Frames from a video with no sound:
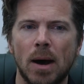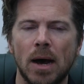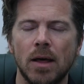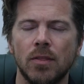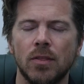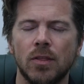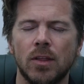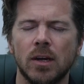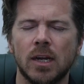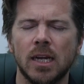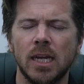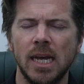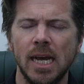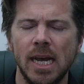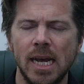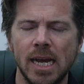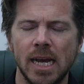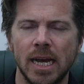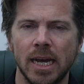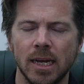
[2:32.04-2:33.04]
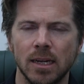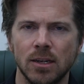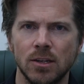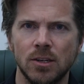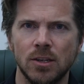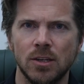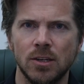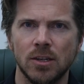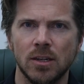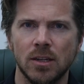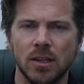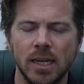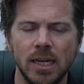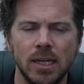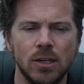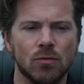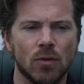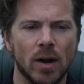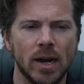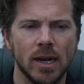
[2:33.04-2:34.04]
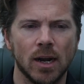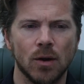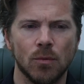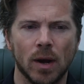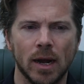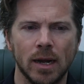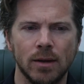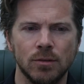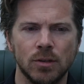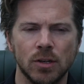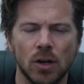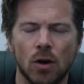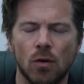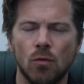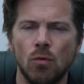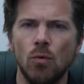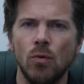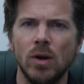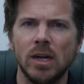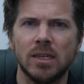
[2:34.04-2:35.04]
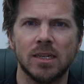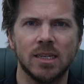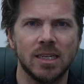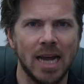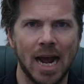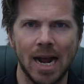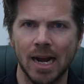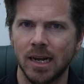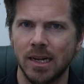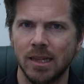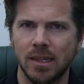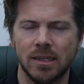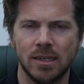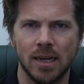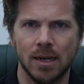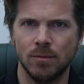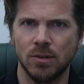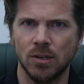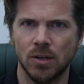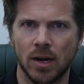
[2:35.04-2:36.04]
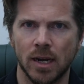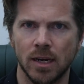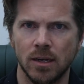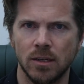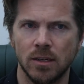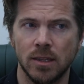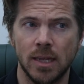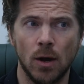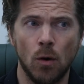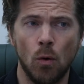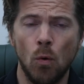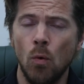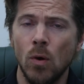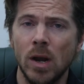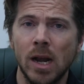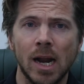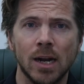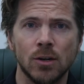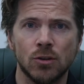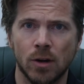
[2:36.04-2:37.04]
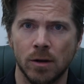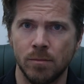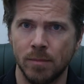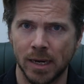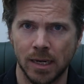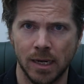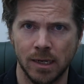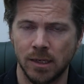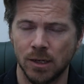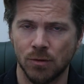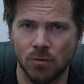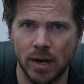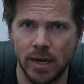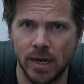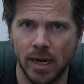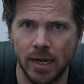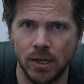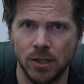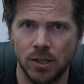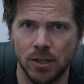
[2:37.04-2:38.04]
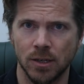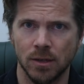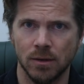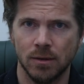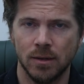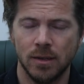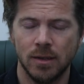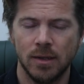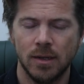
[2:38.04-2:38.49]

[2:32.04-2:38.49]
But the key is, these radio waves are all exactly the same science. They're all electromagnetic radiation.